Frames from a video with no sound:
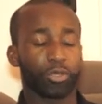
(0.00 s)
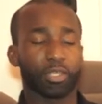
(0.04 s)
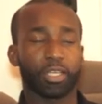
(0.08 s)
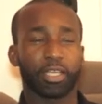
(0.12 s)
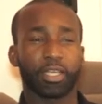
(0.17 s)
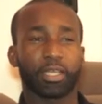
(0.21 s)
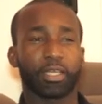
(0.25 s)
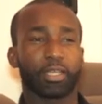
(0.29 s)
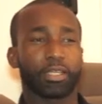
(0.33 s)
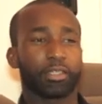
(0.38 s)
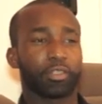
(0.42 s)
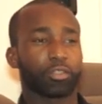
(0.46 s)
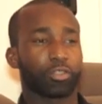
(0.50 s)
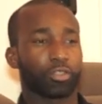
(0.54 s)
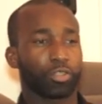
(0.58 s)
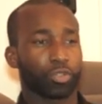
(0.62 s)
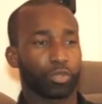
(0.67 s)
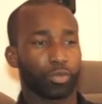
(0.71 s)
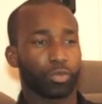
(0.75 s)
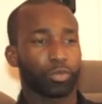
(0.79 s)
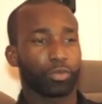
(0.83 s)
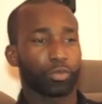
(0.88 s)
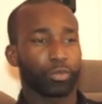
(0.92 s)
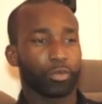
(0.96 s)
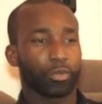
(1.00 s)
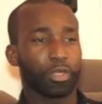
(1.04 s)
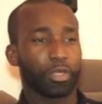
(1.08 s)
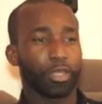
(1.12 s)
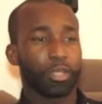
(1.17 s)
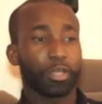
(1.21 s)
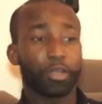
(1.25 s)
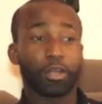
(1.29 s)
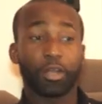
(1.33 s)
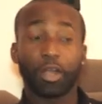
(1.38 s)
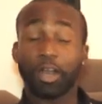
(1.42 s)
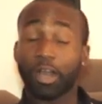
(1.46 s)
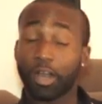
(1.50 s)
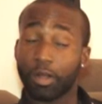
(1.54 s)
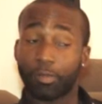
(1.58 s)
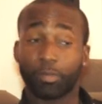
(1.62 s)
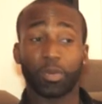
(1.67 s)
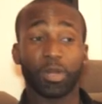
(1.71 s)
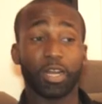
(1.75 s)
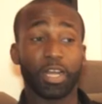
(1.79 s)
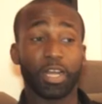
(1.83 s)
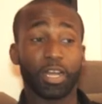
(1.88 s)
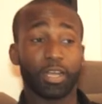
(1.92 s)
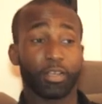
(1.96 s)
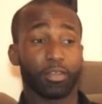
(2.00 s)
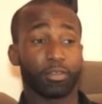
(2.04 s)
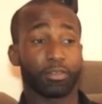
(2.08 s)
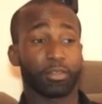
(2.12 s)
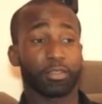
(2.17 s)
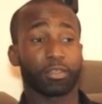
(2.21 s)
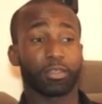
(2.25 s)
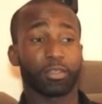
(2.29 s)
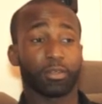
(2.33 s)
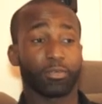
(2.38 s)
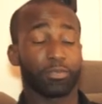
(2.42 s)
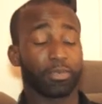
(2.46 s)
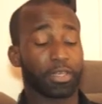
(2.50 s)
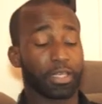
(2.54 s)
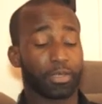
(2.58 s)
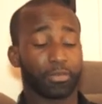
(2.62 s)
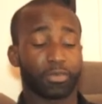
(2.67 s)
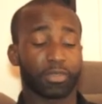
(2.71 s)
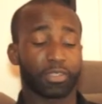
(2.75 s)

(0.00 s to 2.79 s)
So guys, watch our video,